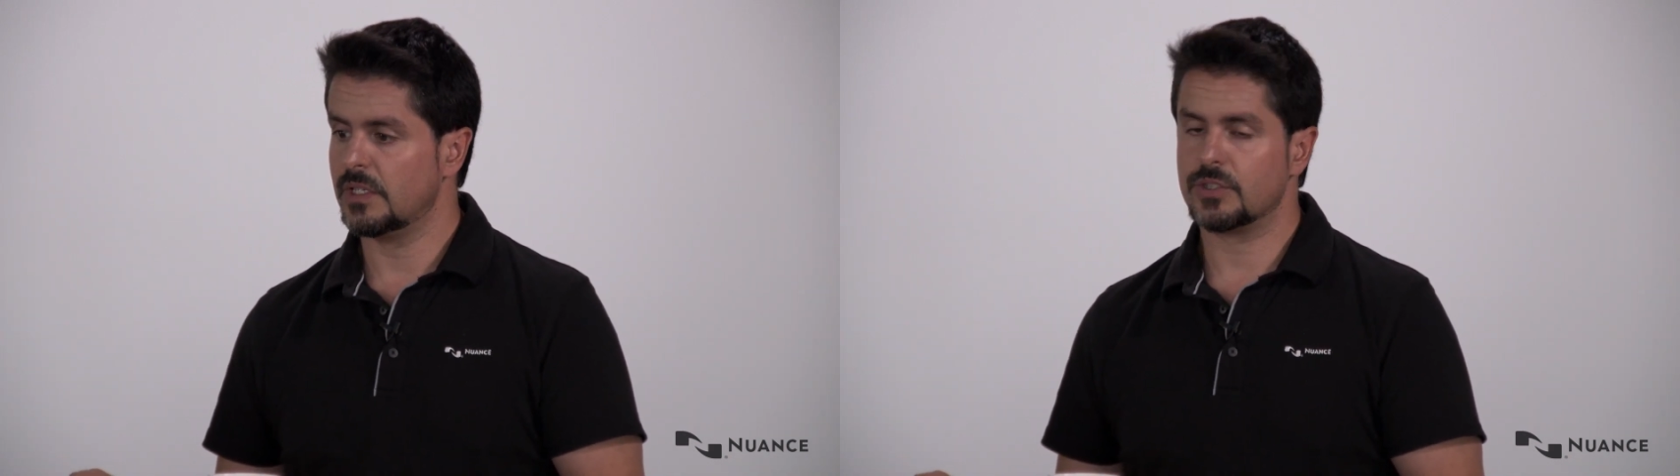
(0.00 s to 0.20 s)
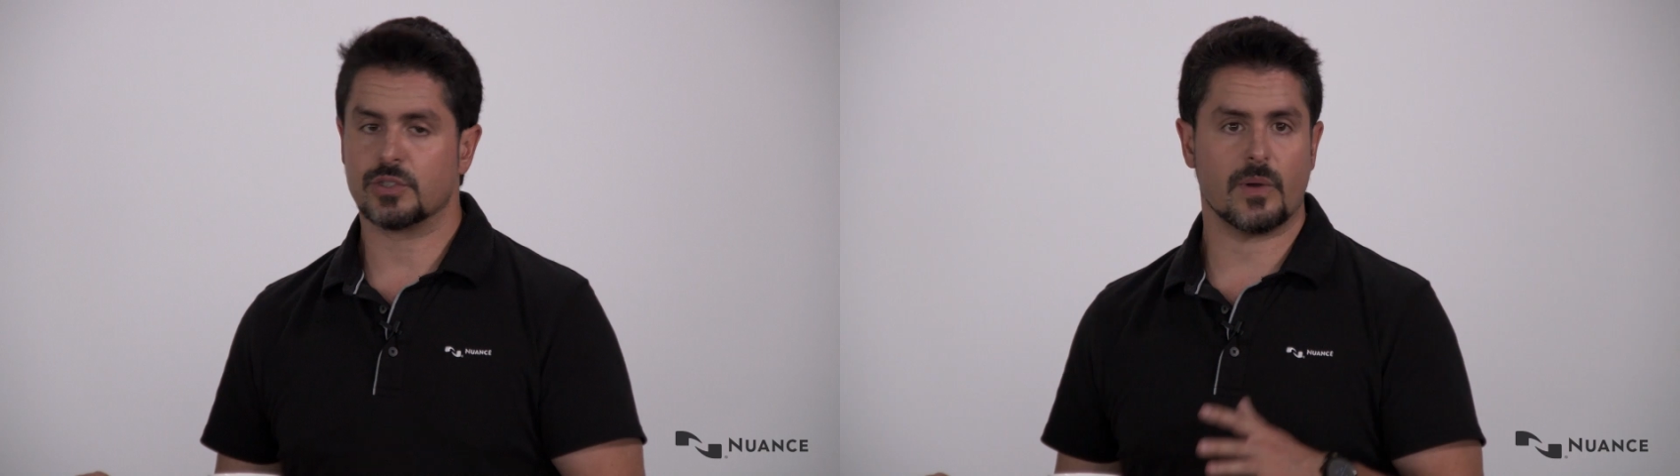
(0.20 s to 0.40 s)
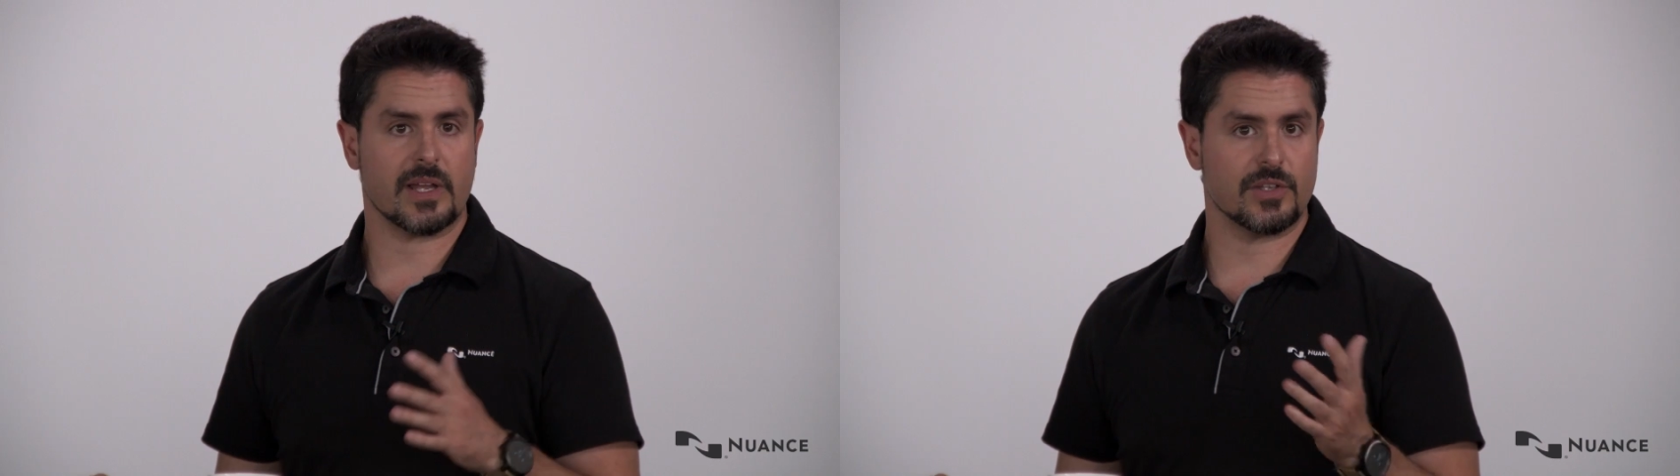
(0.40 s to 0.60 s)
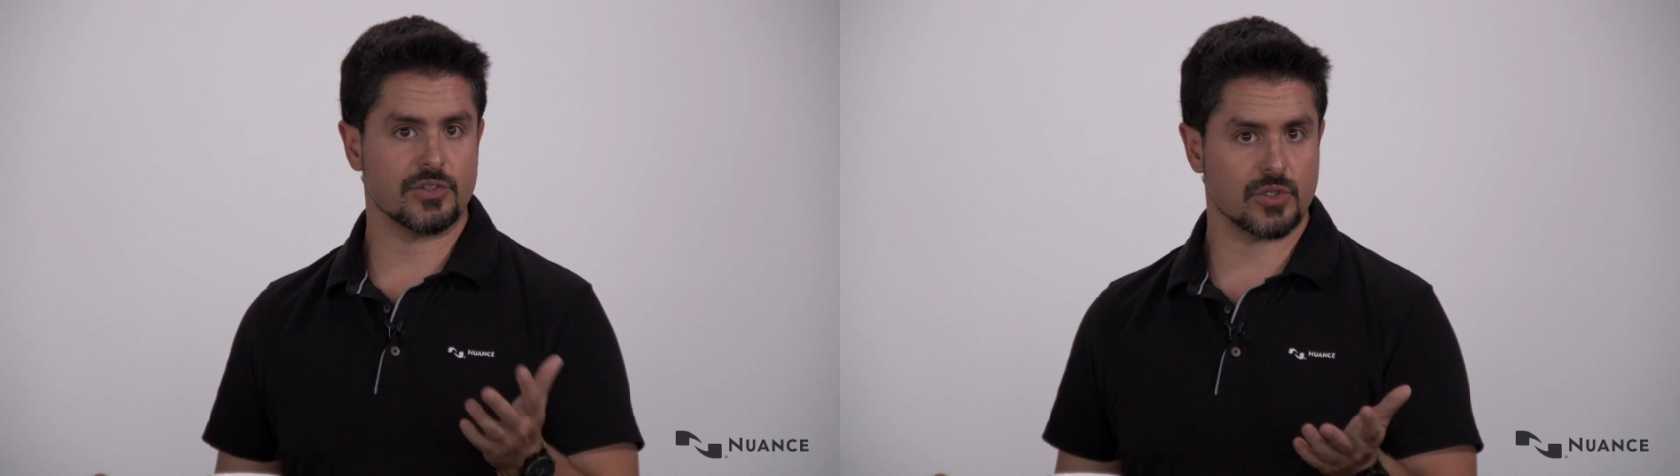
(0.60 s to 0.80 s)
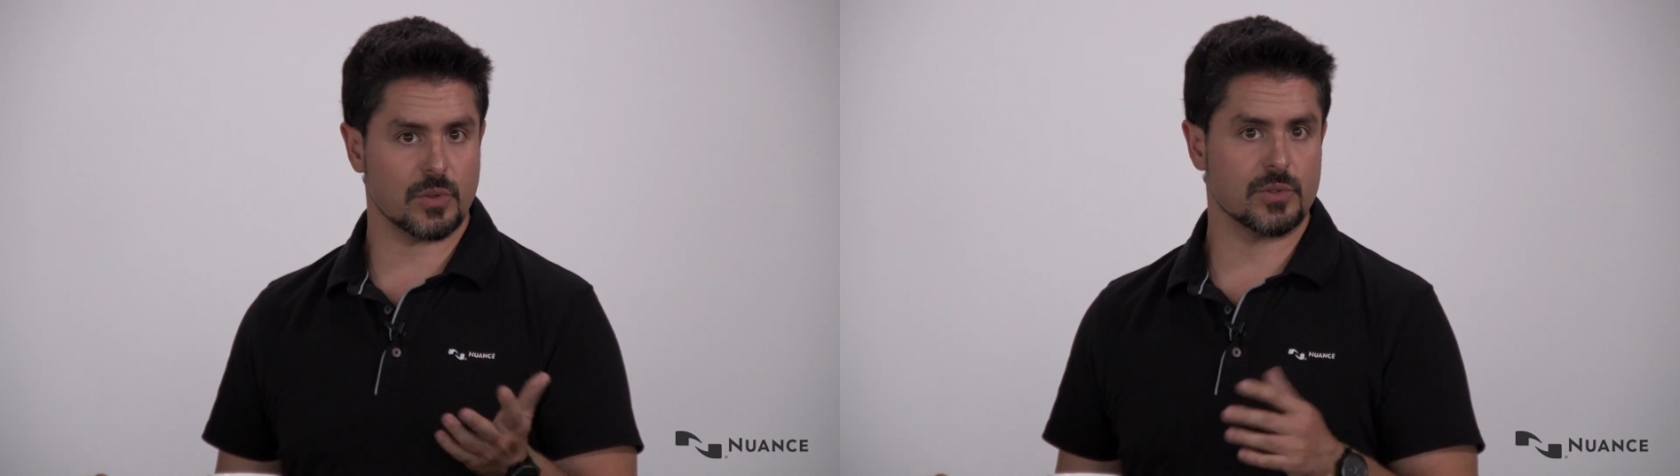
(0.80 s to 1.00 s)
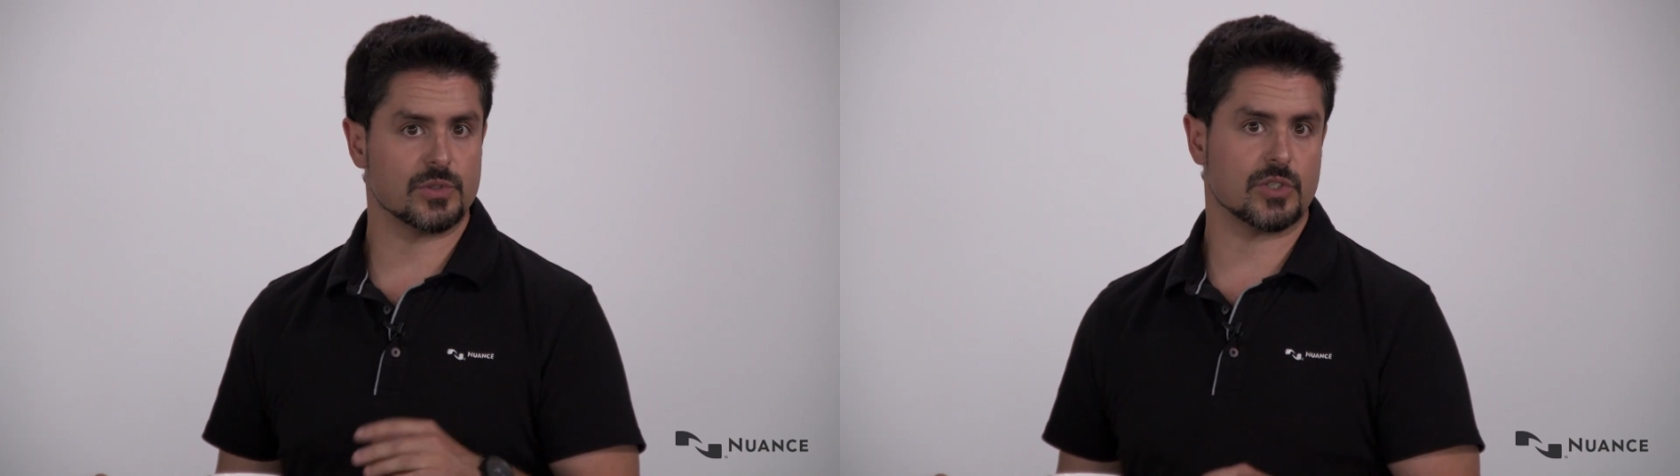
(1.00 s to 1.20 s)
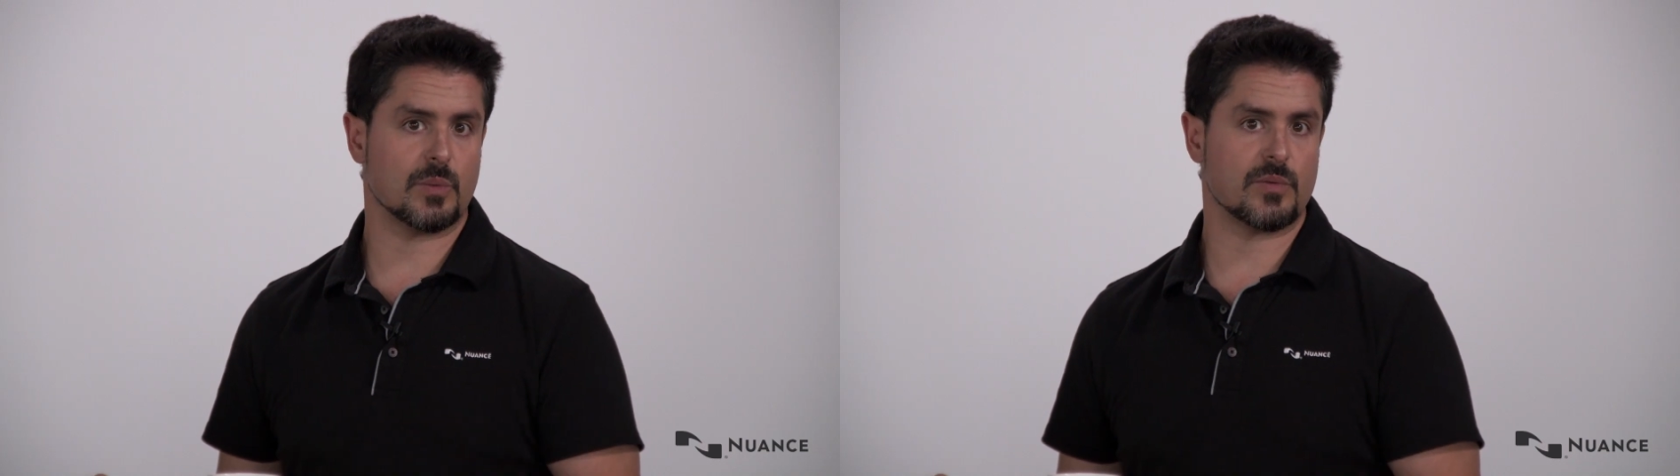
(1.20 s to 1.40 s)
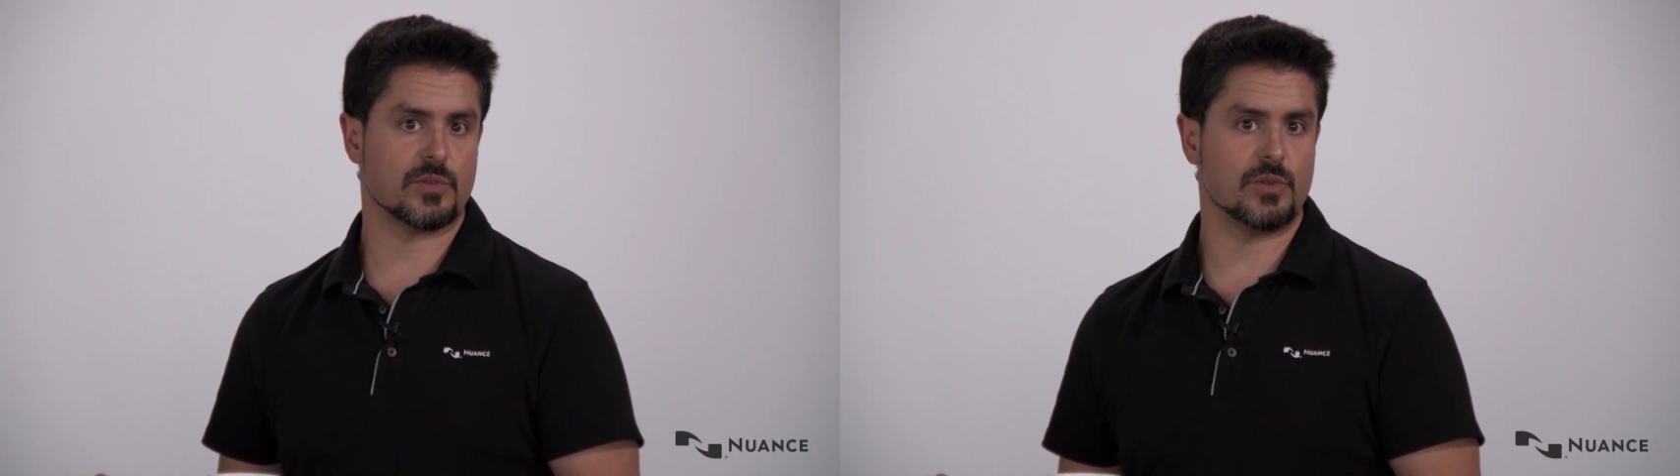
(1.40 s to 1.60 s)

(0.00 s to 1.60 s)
so I can show you some of